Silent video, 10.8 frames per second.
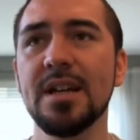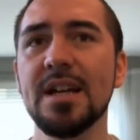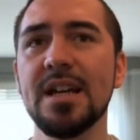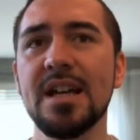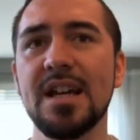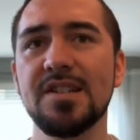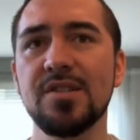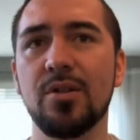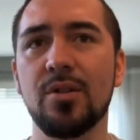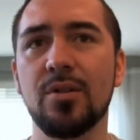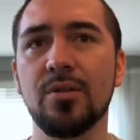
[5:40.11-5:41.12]
It's
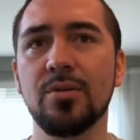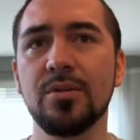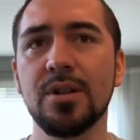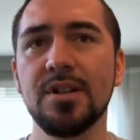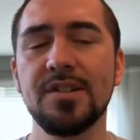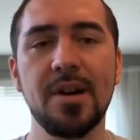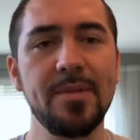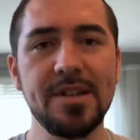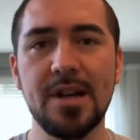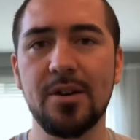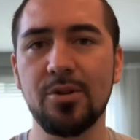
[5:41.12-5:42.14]
all dumbing
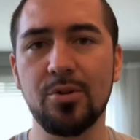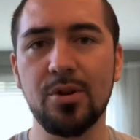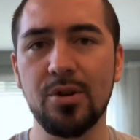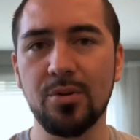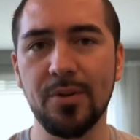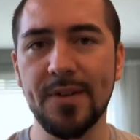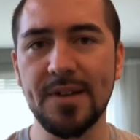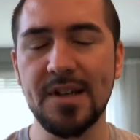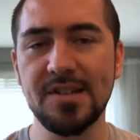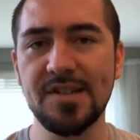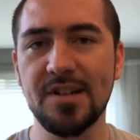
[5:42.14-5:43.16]
down your critical
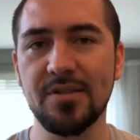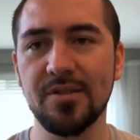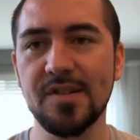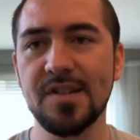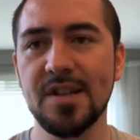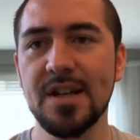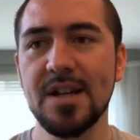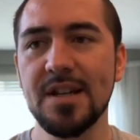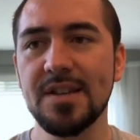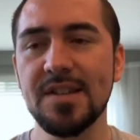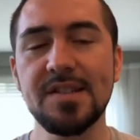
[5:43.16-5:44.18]
thinking skills.
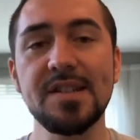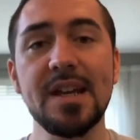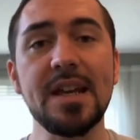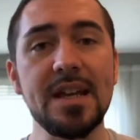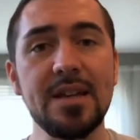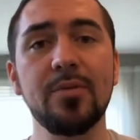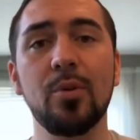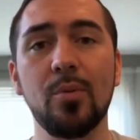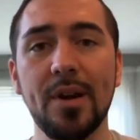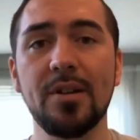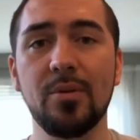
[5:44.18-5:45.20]
This is a evil,
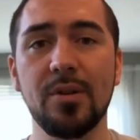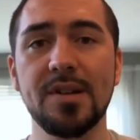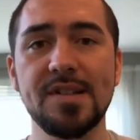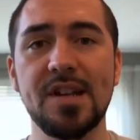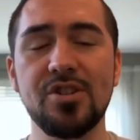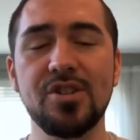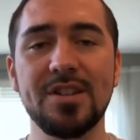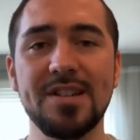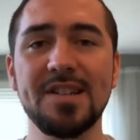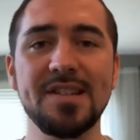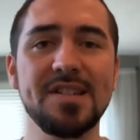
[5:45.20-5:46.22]
wicked organization that
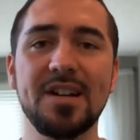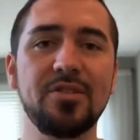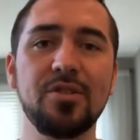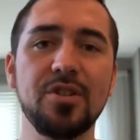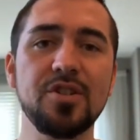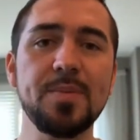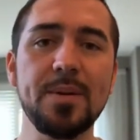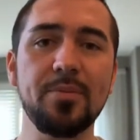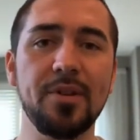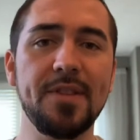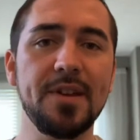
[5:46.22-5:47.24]
does not encourage
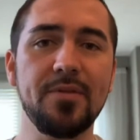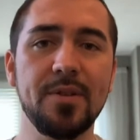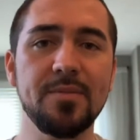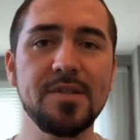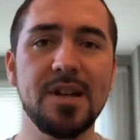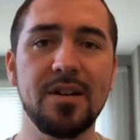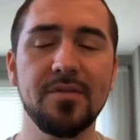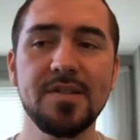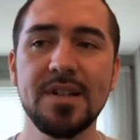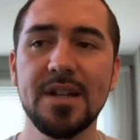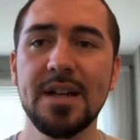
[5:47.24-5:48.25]
people to think for
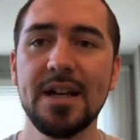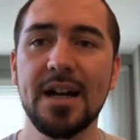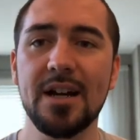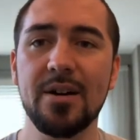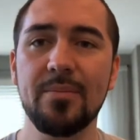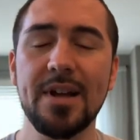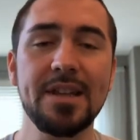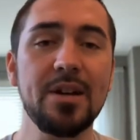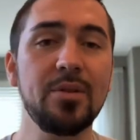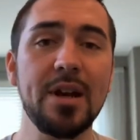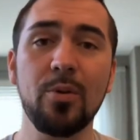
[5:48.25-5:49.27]
themselves. And they
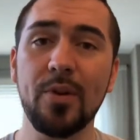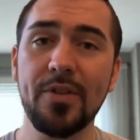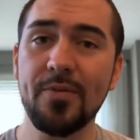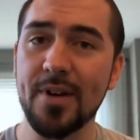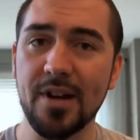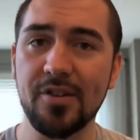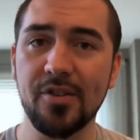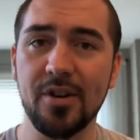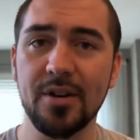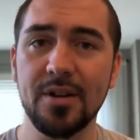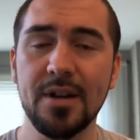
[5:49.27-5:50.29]
don't care what the facts
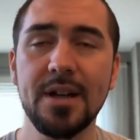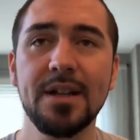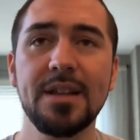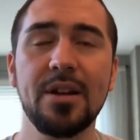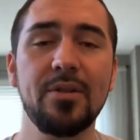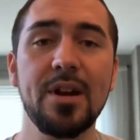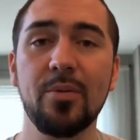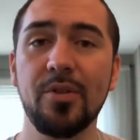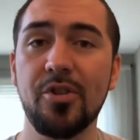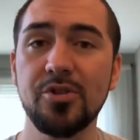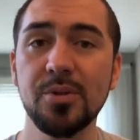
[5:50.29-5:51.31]
are. They don't care what
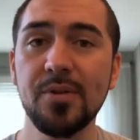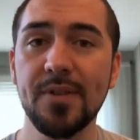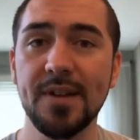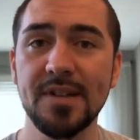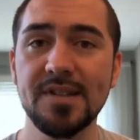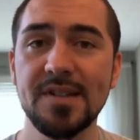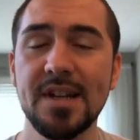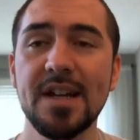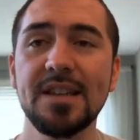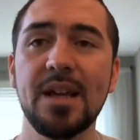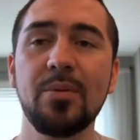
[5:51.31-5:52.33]
the truth is.
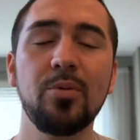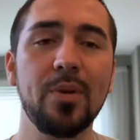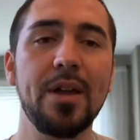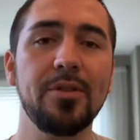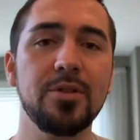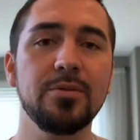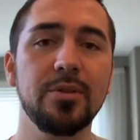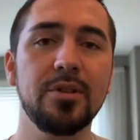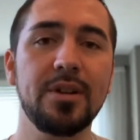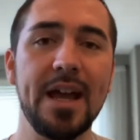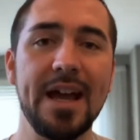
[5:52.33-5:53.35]
They would rather you
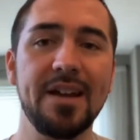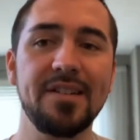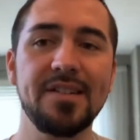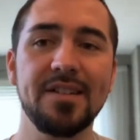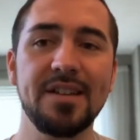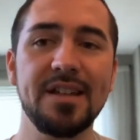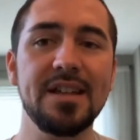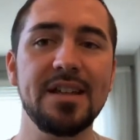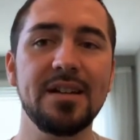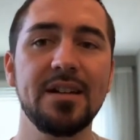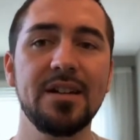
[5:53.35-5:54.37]
look at
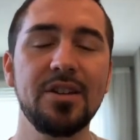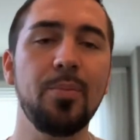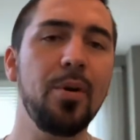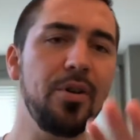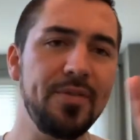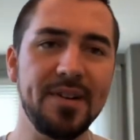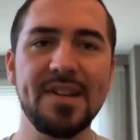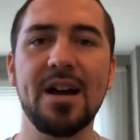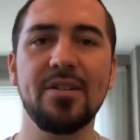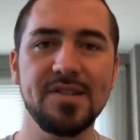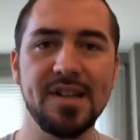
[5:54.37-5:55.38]
the perfect
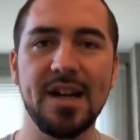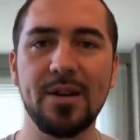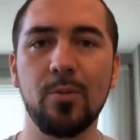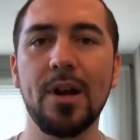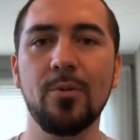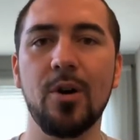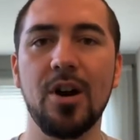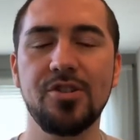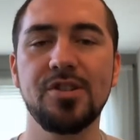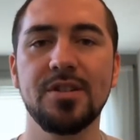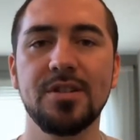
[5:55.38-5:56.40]
outside
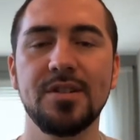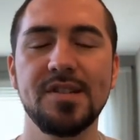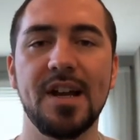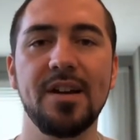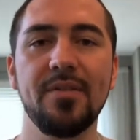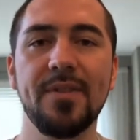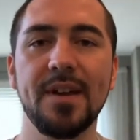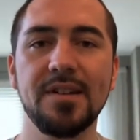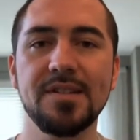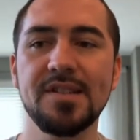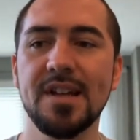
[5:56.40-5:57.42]
whitewashed side of
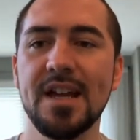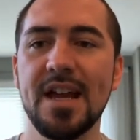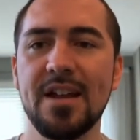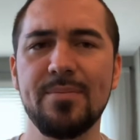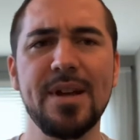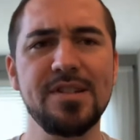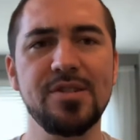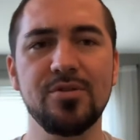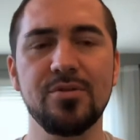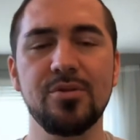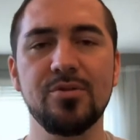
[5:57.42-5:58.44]
things and base
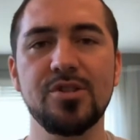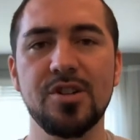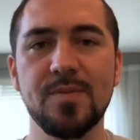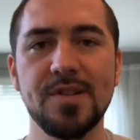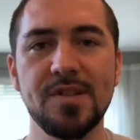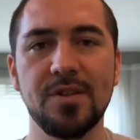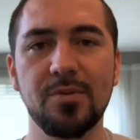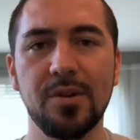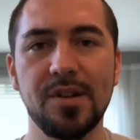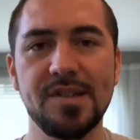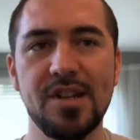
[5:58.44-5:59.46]
your judgments on the
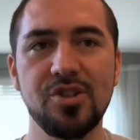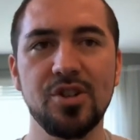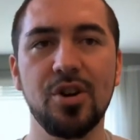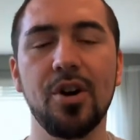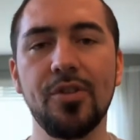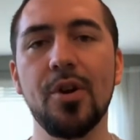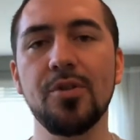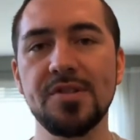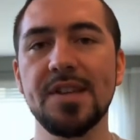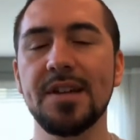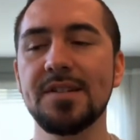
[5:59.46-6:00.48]
organization on those
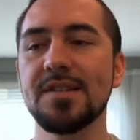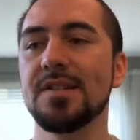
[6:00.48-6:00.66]
things.